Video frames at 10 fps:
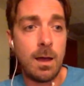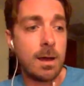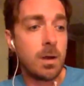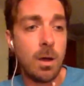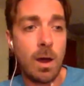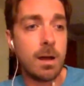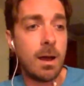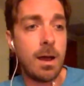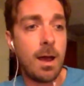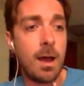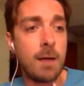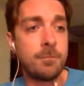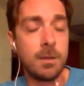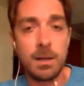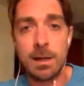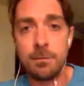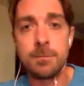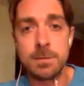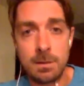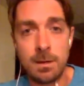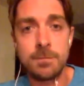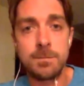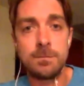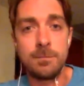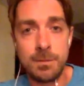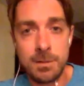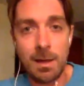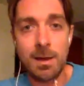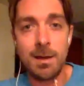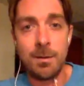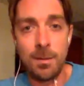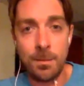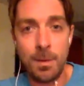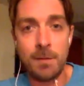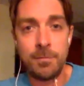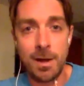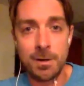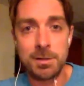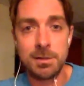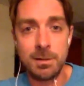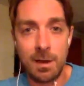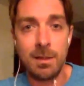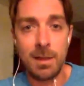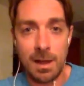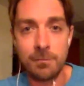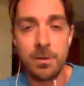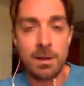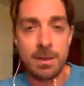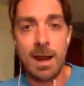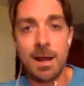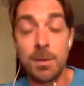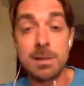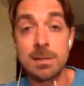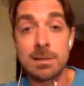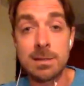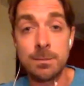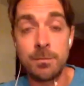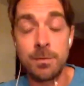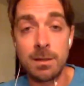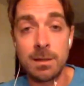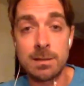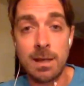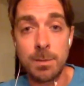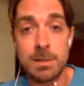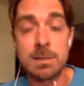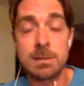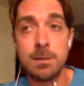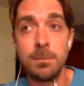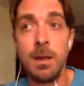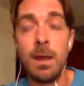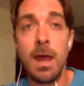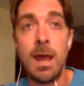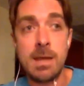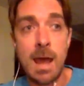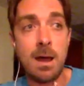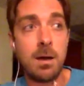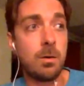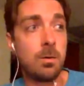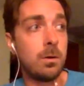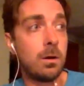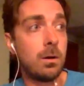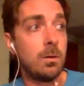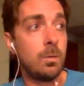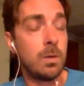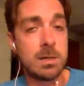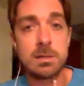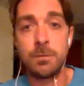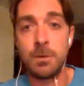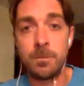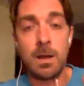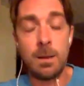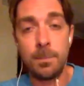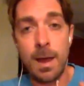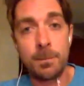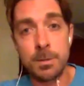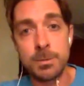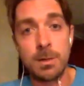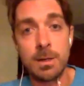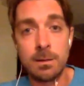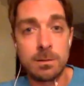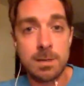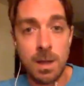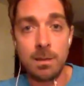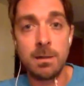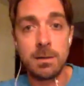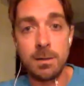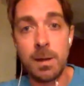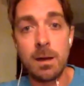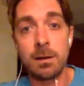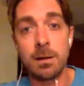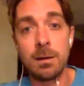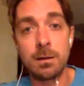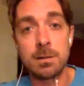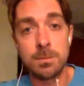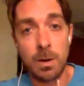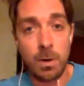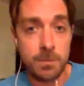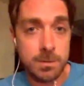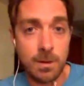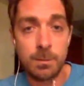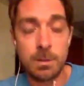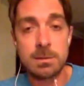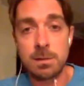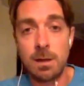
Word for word: don't know. I feel like I've done my like I've got that out of my system. I feel like it's out of my system. And now we just flip flop back between Scotland and America, because my wife's family's in